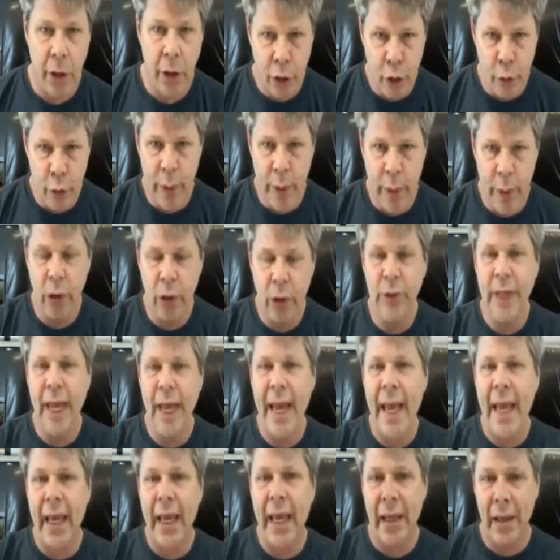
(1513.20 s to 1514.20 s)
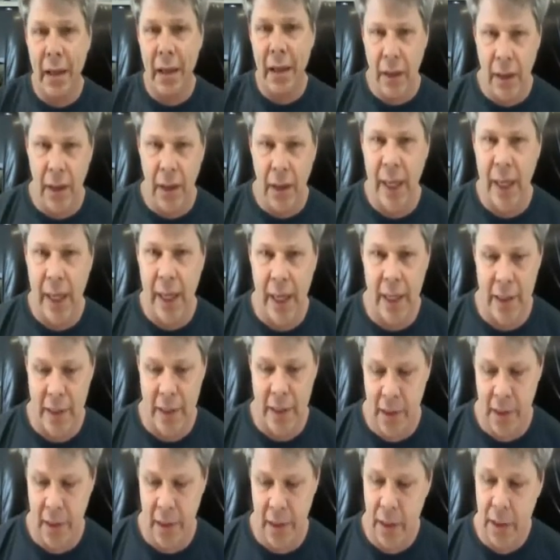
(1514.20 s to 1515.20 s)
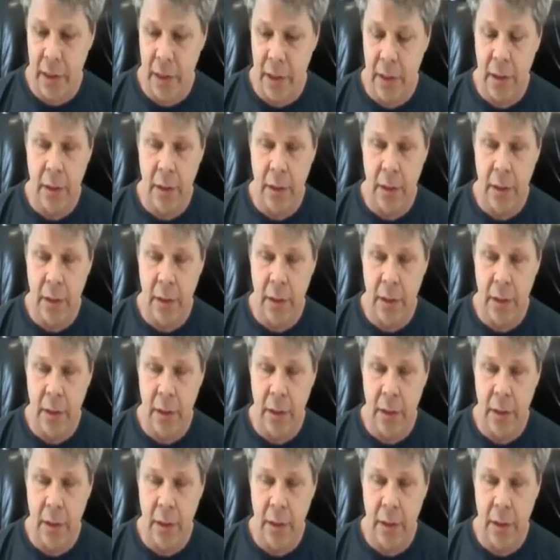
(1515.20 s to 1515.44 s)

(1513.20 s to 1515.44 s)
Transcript: You build a list.